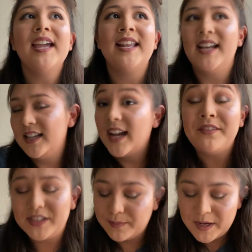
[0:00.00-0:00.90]
And I
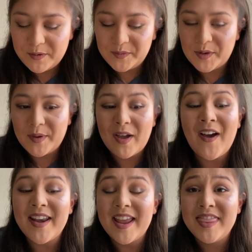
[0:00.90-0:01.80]
kind of explained what was going
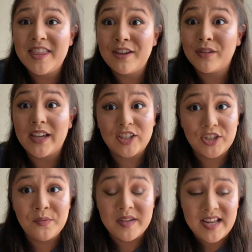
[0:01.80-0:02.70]
on, and then they're like,
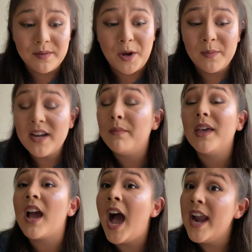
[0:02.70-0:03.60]
do you need a moment? I'm
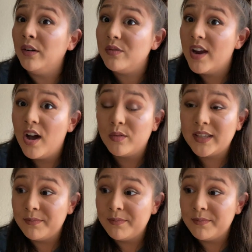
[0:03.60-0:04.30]
like, I don't know.